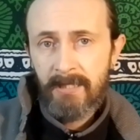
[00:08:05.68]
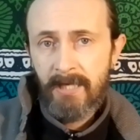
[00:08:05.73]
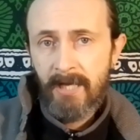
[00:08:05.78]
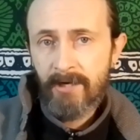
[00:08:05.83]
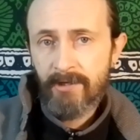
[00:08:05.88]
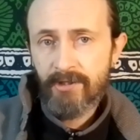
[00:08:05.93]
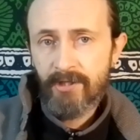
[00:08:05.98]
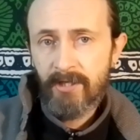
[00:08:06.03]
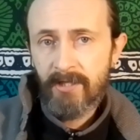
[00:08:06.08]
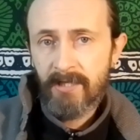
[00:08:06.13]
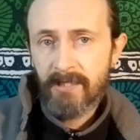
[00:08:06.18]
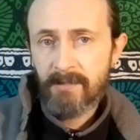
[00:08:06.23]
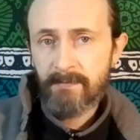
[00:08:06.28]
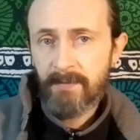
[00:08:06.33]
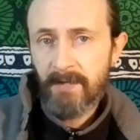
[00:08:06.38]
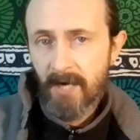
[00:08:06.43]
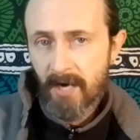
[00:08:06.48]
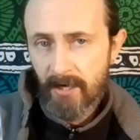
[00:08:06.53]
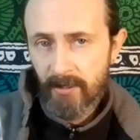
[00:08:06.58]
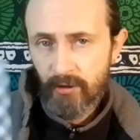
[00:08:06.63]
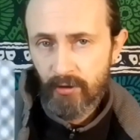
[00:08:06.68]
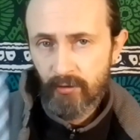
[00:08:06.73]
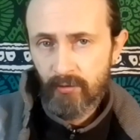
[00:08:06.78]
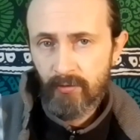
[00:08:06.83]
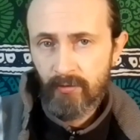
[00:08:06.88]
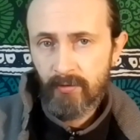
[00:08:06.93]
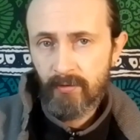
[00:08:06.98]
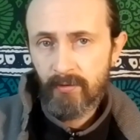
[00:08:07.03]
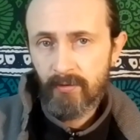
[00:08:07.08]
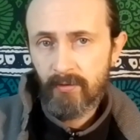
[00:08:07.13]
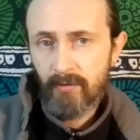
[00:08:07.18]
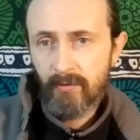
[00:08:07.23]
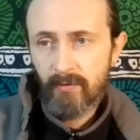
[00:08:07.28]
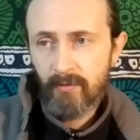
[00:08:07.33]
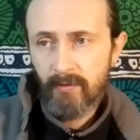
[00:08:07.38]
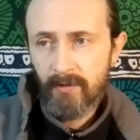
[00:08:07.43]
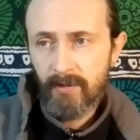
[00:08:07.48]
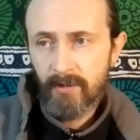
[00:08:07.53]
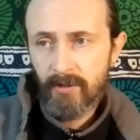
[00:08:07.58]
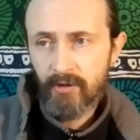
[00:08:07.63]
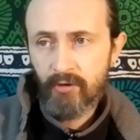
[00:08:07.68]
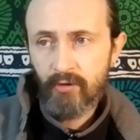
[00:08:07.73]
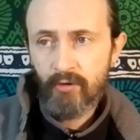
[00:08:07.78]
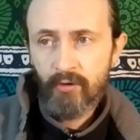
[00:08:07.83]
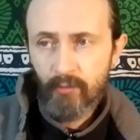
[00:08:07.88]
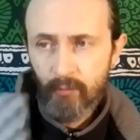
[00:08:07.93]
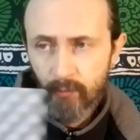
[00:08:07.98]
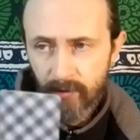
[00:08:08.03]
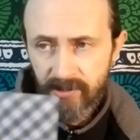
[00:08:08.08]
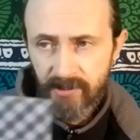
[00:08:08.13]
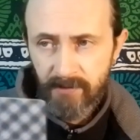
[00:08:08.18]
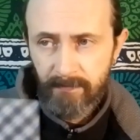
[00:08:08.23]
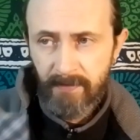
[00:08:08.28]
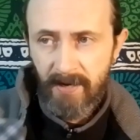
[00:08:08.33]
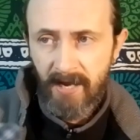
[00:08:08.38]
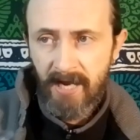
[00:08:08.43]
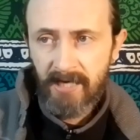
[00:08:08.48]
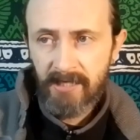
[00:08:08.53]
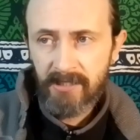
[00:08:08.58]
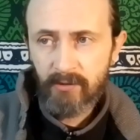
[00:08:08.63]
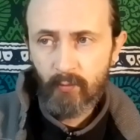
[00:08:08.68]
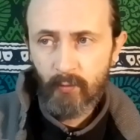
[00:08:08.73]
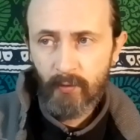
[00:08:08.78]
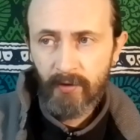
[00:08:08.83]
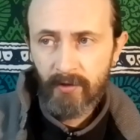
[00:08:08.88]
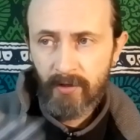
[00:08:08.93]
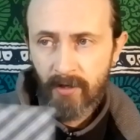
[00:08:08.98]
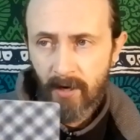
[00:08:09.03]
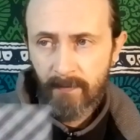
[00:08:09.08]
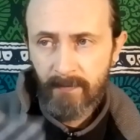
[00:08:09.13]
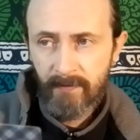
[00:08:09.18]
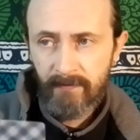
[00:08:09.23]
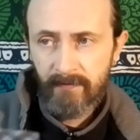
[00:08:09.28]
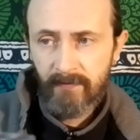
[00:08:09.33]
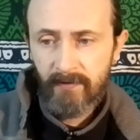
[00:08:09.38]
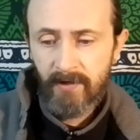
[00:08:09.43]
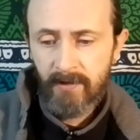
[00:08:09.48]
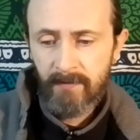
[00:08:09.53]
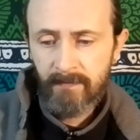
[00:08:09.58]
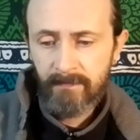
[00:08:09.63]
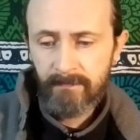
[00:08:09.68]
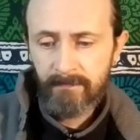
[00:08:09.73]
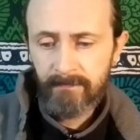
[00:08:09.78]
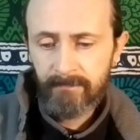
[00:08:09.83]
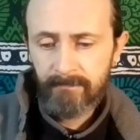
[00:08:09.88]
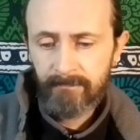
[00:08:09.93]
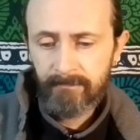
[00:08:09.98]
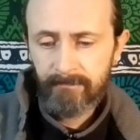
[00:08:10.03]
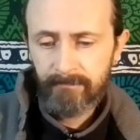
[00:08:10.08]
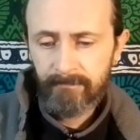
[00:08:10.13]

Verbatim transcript: the energy that's behind you, your recent past, where you're coming from,